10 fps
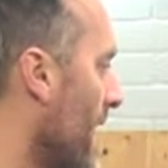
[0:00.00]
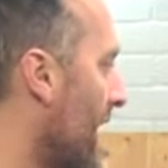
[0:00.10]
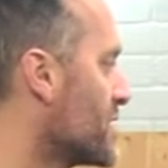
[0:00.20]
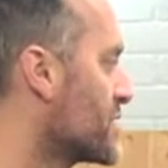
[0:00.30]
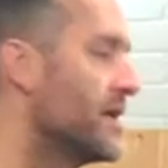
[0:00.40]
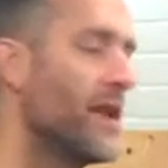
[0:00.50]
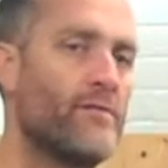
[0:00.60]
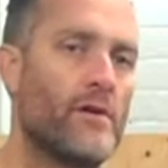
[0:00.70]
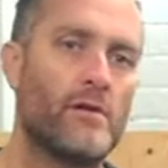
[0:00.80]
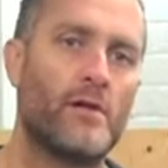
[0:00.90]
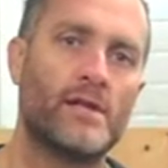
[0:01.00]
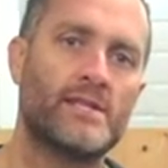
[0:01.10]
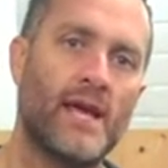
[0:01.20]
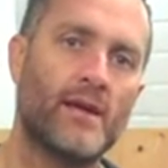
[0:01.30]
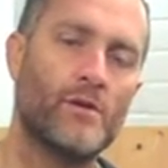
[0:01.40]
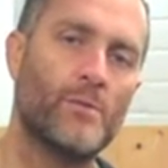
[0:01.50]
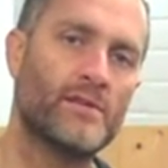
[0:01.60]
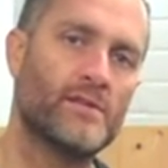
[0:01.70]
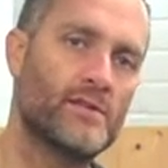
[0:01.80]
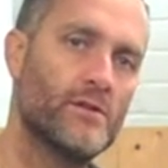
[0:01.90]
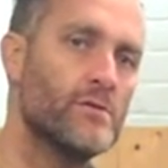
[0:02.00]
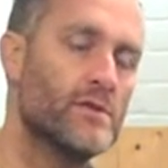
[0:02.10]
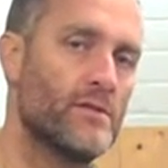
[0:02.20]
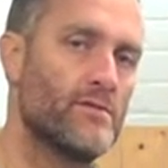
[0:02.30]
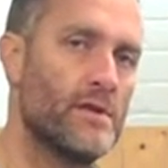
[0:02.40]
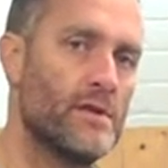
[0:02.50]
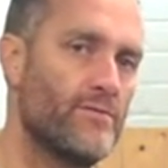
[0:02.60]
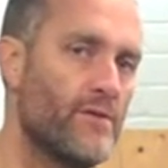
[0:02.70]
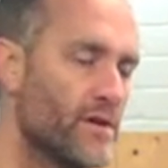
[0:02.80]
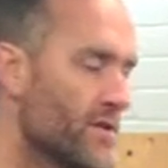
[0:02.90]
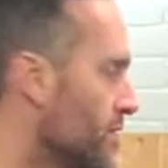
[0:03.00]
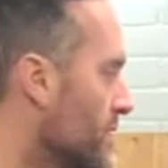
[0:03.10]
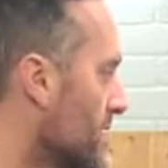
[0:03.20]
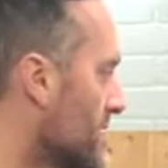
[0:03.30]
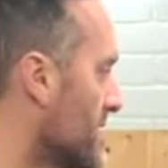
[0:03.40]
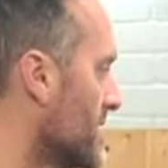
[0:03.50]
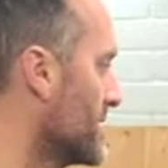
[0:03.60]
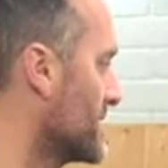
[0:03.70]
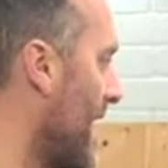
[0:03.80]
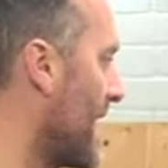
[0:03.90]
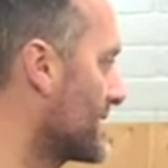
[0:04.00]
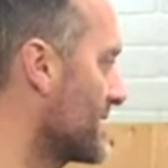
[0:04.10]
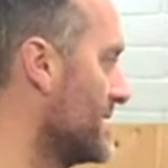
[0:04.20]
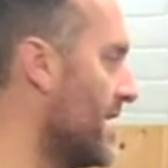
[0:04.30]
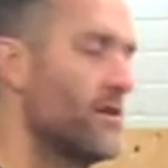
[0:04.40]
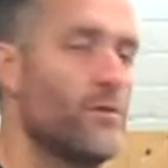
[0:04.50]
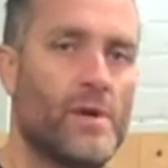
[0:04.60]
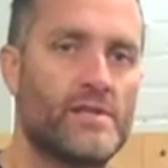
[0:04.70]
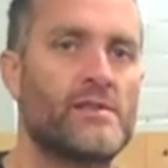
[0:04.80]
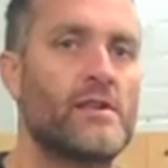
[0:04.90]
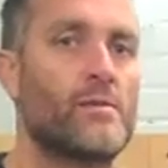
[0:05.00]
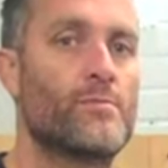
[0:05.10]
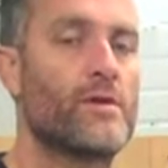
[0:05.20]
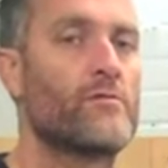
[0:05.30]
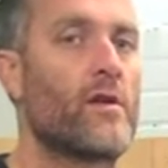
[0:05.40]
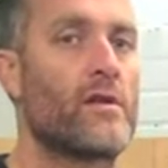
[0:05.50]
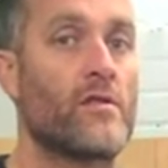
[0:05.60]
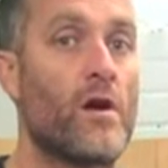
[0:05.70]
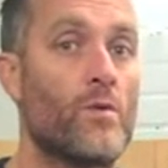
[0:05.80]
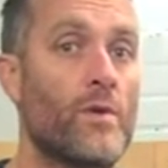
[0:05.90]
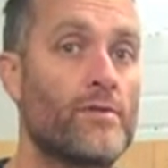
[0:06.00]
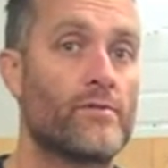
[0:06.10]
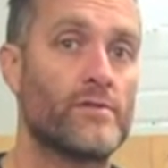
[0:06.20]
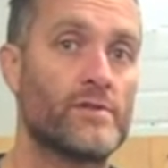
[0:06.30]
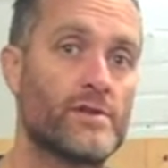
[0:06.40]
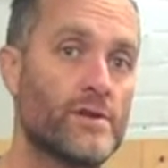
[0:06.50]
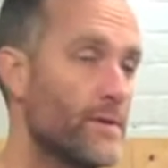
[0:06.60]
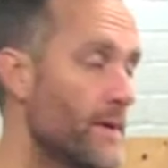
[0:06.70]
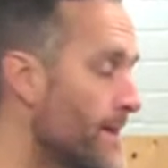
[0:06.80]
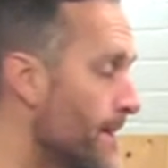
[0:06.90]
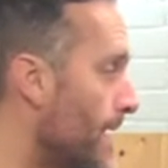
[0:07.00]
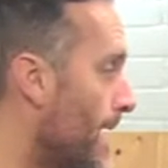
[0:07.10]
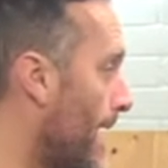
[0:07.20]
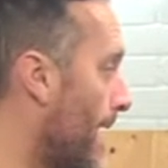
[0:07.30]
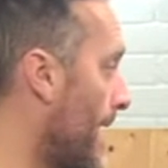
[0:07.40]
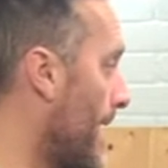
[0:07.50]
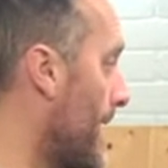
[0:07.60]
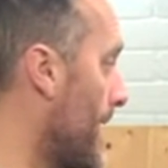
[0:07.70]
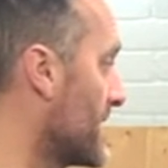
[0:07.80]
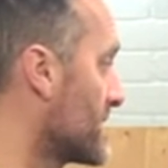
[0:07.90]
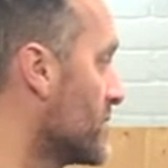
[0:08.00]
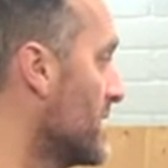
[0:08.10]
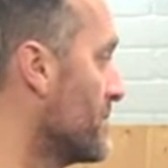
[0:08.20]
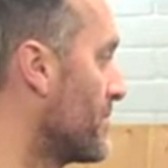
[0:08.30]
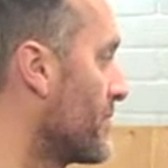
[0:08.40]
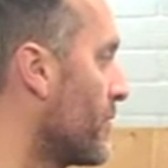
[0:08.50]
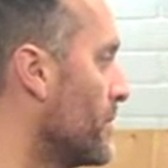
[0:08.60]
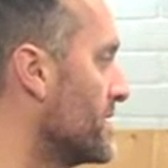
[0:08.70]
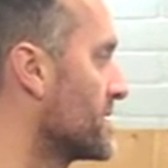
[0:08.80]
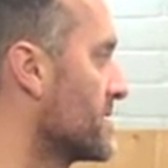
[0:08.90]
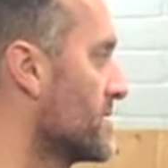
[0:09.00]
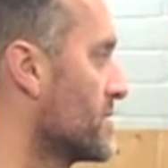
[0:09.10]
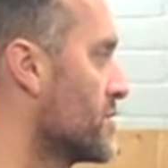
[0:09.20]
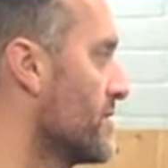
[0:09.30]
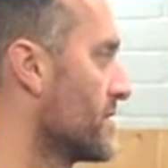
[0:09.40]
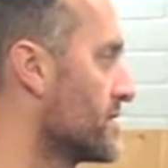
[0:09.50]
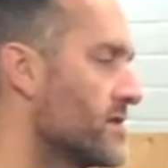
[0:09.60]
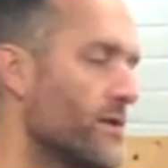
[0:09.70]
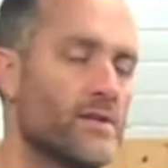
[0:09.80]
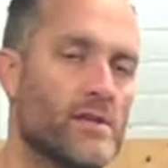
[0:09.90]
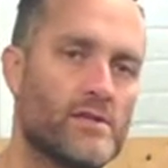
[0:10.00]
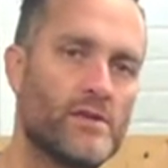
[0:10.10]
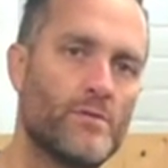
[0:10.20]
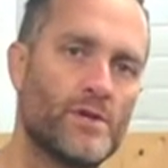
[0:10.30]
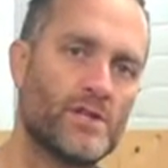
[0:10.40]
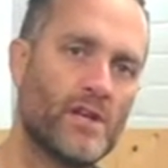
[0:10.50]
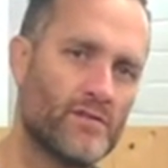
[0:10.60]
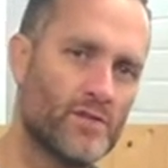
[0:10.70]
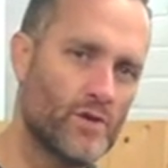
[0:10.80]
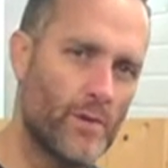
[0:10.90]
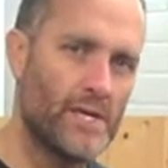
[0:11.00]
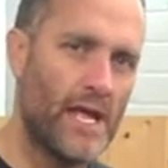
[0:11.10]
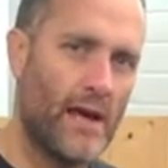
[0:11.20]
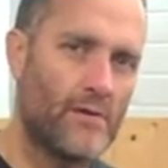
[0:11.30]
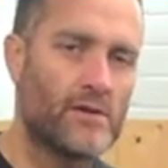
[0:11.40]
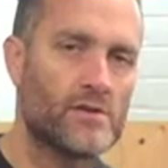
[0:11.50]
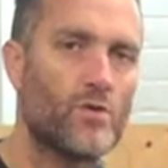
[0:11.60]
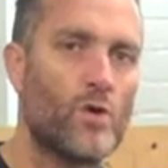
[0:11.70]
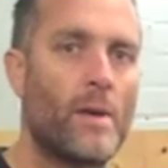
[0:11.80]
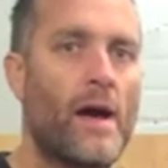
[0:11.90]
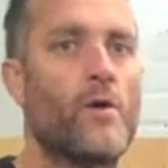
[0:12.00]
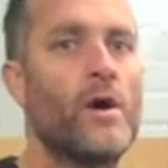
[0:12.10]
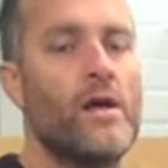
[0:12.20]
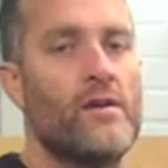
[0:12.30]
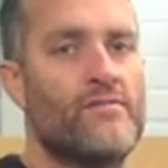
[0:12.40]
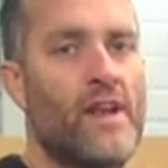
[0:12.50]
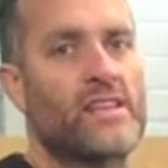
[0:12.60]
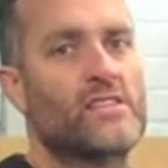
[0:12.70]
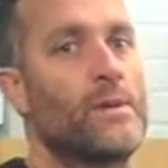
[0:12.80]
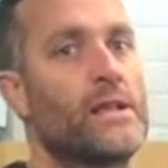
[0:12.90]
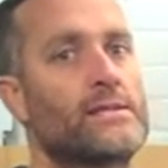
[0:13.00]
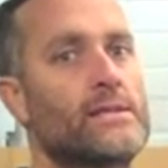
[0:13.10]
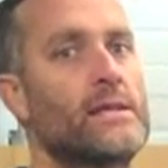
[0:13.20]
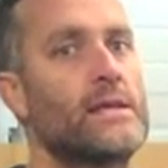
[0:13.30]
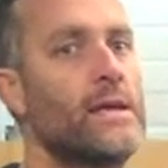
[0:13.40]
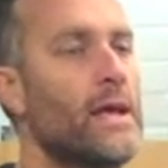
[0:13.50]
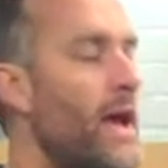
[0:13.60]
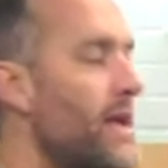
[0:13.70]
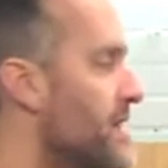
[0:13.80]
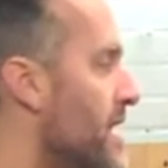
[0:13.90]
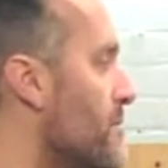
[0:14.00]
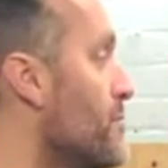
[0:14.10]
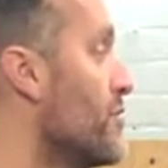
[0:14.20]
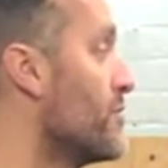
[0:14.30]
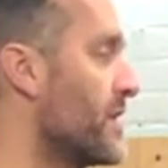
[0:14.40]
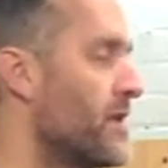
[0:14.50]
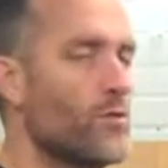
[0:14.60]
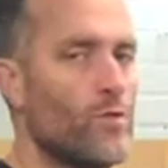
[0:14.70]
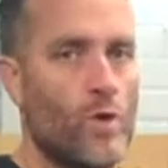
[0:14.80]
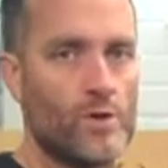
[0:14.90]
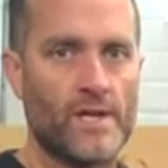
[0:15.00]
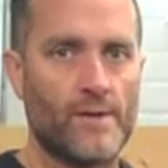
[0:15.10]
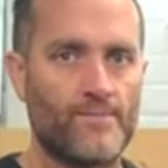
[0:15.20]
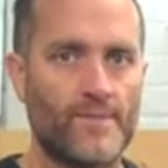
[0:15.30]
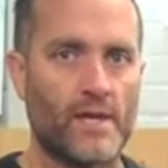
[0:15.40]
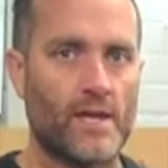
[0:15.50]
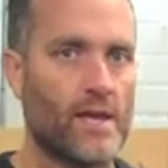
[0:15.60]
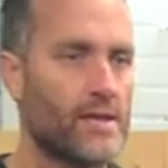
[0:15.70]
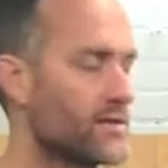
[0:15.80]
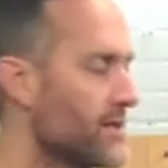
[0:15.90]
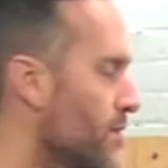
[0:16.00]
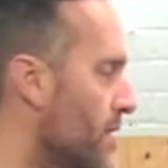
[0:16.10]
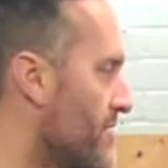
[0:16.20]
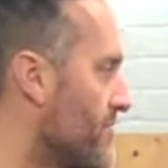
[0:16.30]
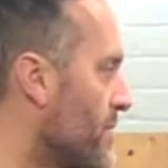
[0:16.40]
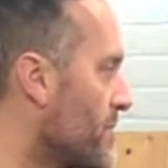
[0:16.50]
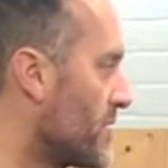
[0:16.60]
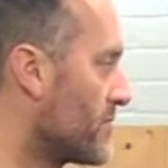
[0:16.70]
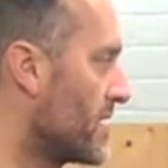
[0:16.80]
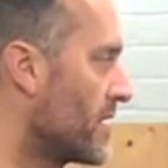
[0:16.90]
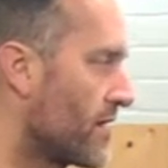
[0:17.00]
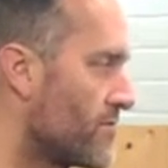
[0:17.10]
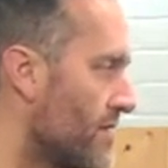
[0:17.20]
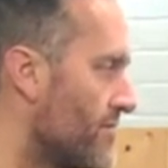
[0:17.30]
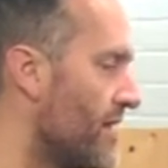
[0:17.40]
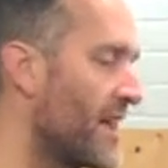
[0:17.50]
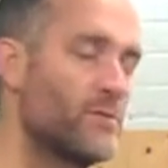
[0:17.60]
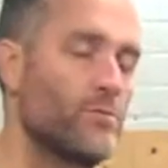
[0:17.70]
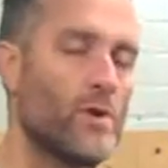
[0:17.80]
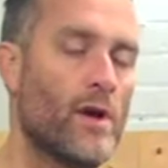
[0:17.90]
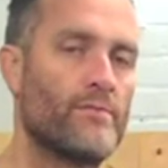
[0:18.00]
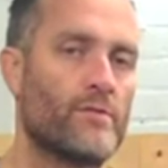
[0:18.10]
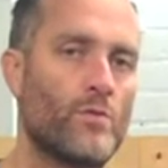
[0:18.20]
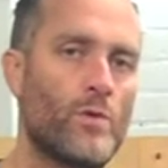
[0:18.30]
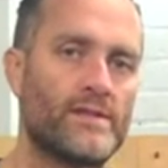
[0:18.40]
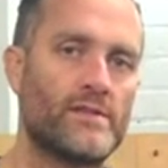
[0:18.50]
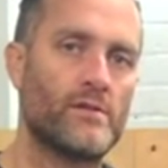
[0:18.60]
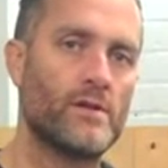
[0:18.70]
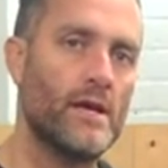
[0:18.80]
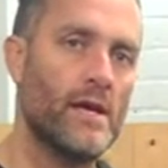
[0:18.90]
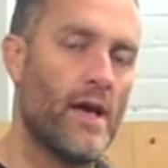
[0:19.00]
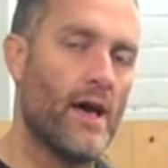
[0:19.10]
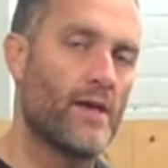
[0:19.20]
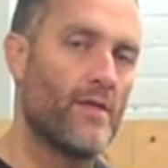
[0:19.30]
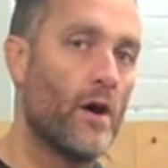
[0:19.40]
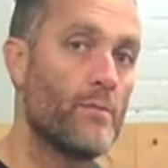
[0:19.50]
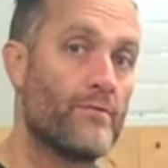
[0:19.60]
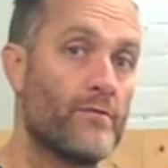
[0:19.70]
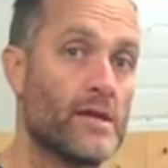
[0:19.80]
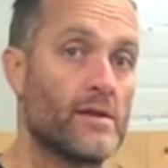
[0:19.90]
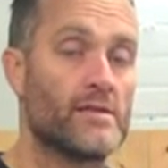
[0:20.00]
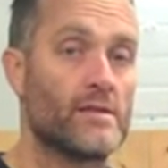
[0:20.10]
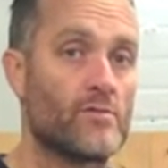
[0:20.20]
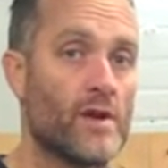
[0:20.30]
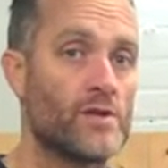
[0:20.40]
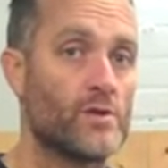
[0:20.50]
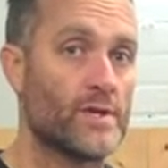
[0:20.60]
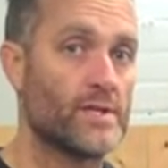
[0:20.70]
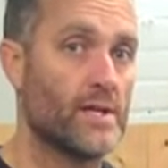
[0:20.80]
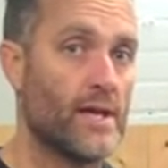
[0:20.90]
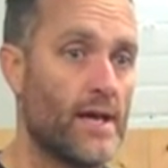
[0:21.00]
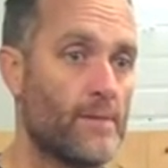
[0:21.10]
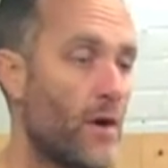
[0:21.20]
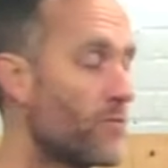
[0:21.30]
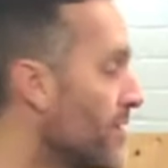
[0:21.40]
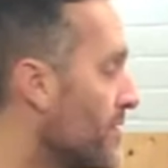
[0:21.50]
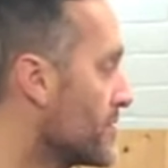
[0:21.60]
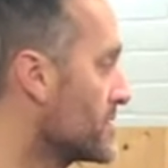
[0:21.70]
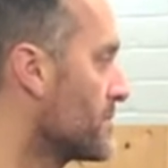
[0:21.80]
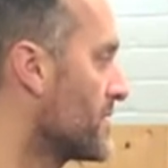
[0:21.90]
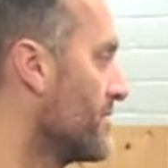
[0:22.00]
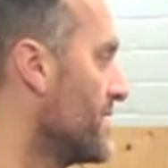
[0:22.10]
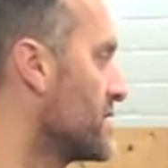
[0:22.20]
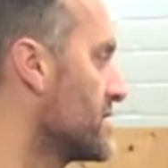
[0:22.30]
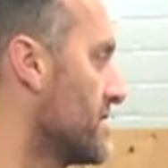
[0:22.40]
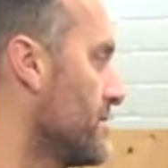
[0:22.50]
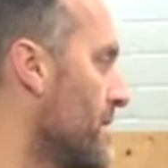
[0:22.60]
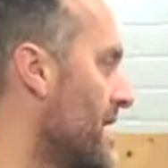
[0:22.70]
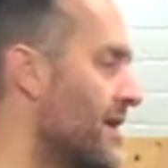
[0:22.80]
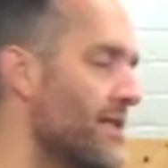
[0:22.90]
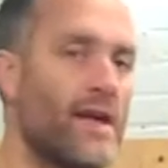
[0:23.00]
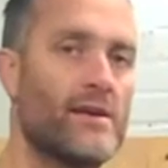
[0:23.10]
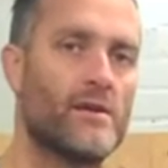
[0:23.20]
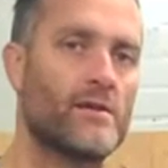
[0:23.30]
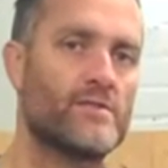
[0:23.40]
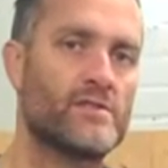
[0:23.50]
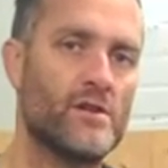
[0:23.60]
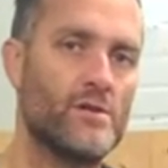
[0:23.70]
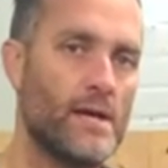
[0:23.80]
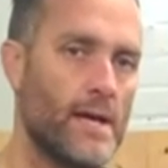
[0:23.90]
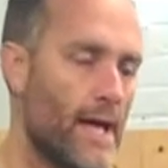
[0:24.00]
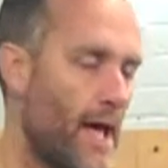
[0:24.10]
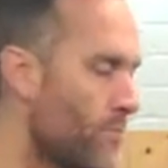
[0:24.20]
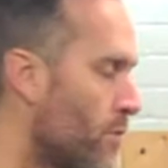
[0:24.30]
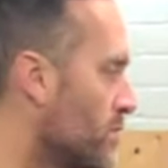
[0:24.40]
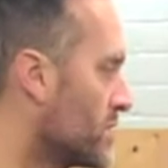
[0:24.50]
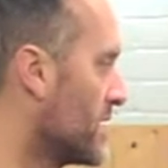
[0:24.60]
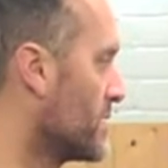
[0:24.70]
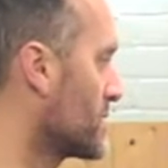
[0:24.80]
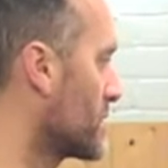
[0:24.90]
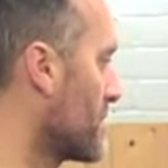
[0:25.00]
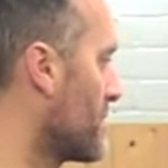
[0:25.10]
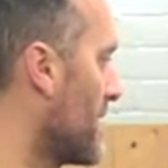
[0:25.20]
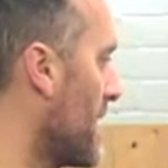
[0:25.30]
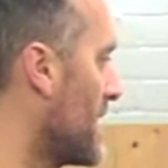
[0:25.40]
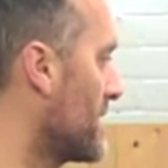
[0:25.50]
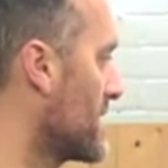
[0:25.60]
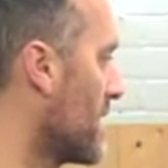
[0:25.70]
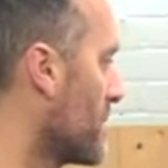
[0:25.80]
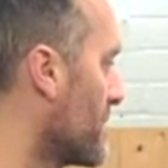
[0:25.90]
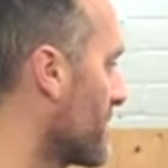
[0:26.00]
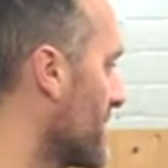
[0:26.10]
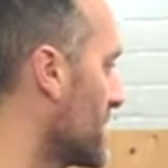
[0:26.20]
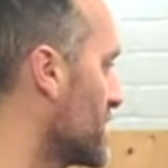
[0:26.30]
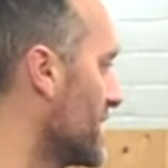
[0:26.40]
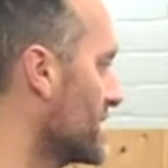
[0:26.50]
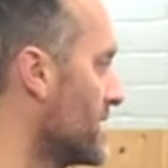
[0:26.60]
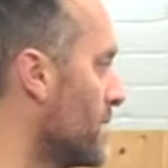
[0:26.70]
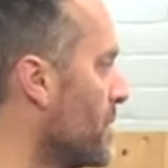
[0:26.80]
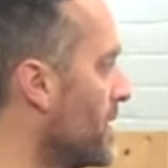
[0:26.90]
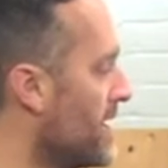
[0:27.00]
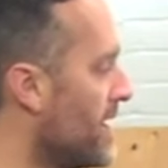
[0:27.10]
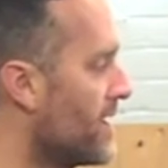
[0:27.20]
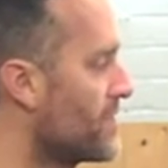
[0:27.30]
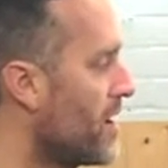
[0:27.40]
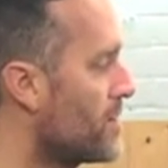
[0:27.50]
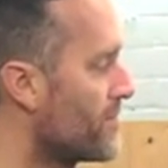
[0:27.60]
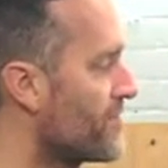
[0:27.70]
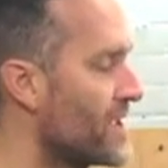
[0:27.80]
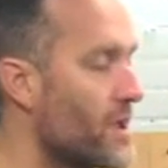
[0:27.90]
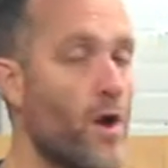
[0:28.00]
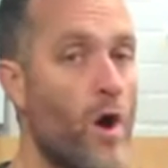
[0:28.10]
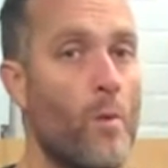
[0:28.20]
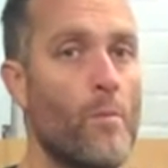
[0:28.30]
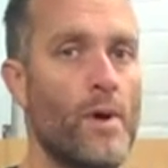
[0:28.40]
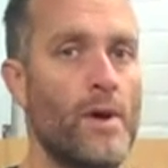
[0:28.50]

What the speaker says: entry-level techno butter suit, so the first suit in the series that has the techno butter neoprene running the whole way through the suit. And it's really performance driven, so it's a suit which is kind of stripped down and it's all about flexibility and movement in the water. Okay, so for people that really like a really flexible, comfortable wetsuit, the Hyperfreak is a great choice. I'll run through some of the features that make it that kind of a suit, and what we'll do is we'll compare the Hyperfreak chest zip and the Hyperfreak comp